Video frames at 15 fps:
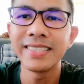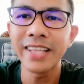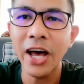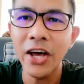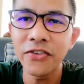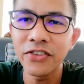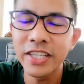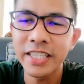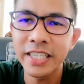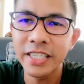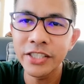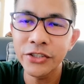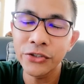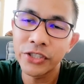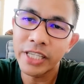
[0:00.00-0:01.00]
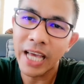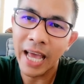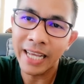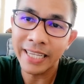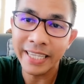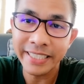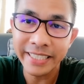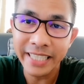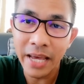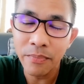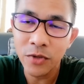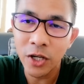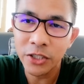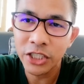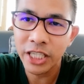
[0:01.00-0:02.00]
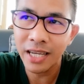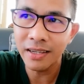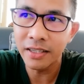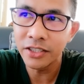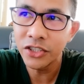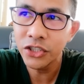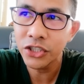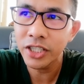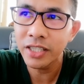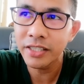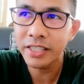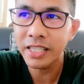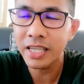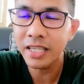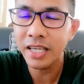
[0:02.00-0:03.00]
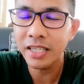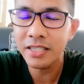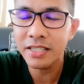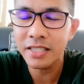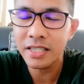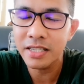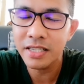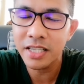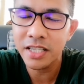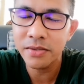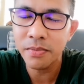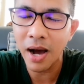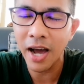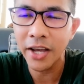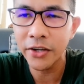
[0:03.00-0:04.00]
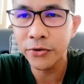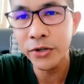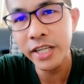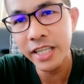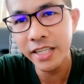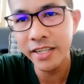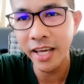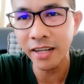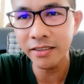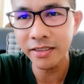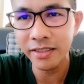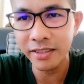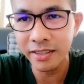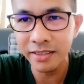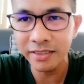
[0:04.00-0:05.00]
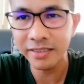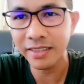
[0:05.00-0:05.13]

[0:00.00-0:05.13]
Hi Werner, today I accept your challenge, singing Cindy by Ricky Nelson.